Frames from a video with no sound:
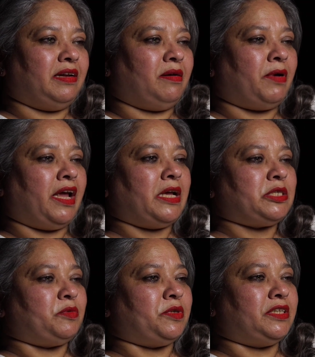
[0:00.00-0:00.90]
my
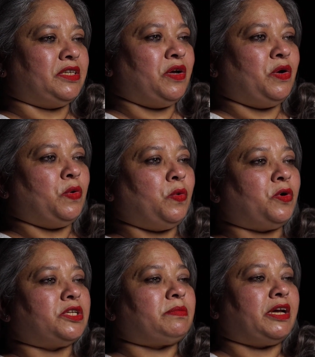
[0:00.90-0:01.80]
husband, who
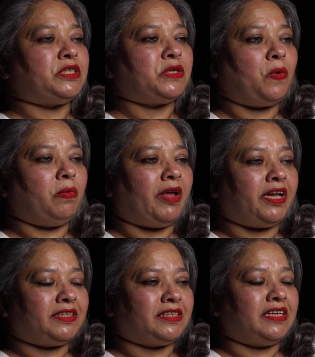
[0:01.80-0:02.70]
was my
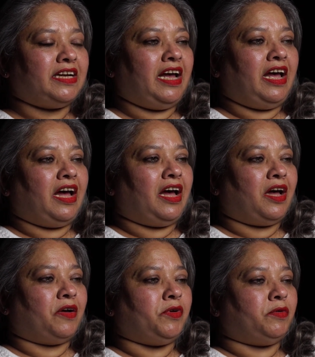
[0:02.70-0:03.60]
soulmate.
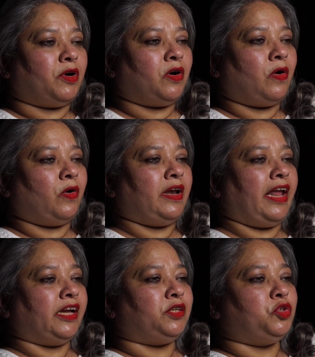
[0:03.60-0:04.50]
We were called
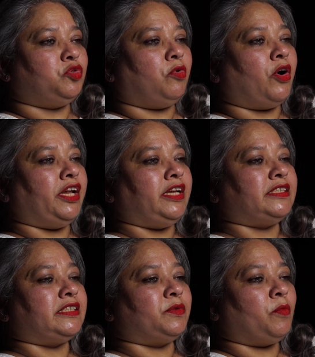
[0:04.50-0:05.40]
like two
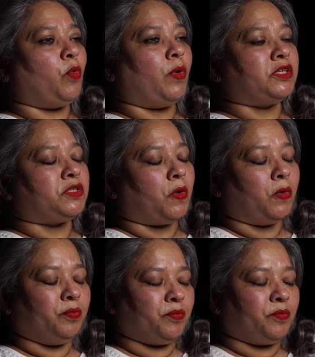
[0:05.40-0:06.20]
bodies, one soul.